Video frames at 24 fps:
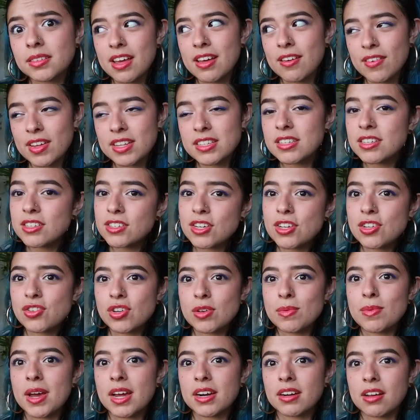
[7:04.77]
If NCT
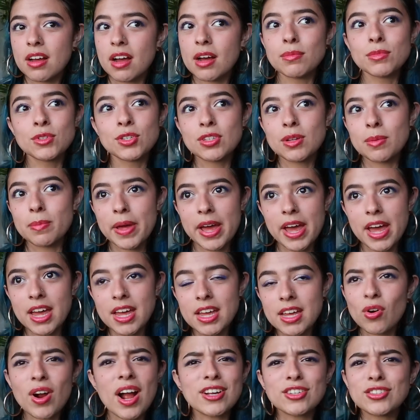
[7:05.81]
Dream had come to the
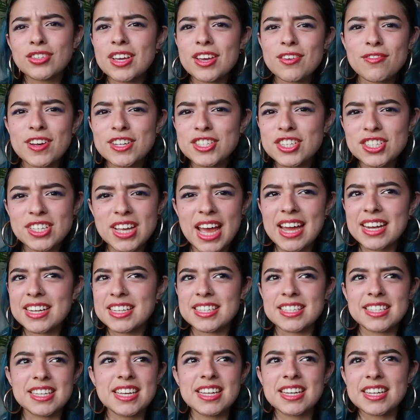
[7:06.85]
Bay, or actually, if I just had
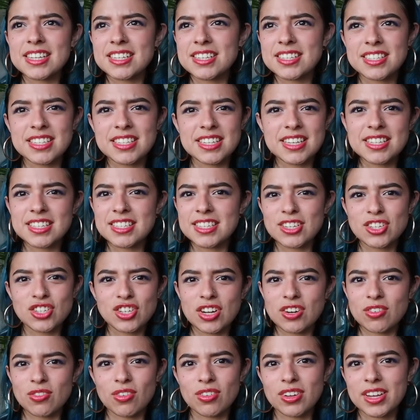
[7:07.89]
seated seats in
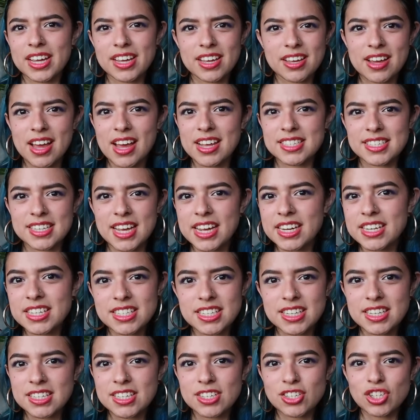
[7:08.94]
general, like assigned
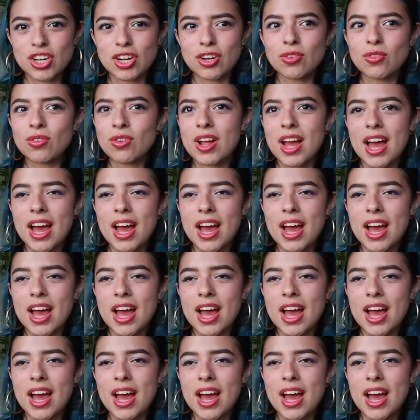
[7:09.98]
seats in general,